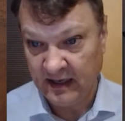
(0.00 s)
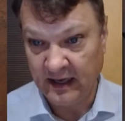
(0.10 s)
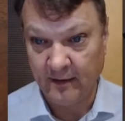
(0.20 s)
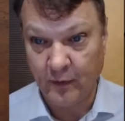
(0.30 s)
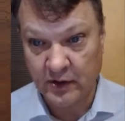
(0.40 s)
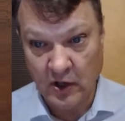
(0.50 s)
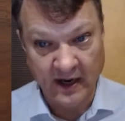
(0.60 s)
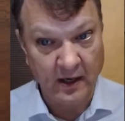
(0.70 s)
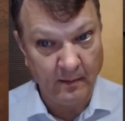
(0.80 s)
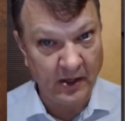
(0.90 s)
And if we're
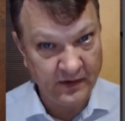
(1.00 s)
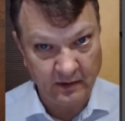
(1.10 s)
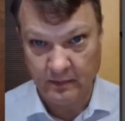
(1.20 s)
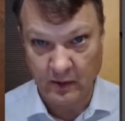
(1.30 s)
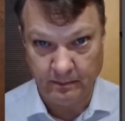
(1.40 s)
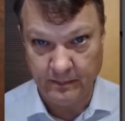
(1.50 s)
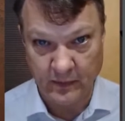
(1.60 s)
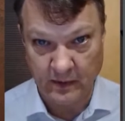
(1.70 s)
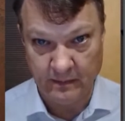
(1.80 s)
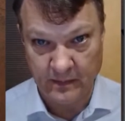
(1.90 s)
talking about
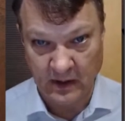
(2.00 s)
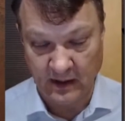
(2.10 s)
the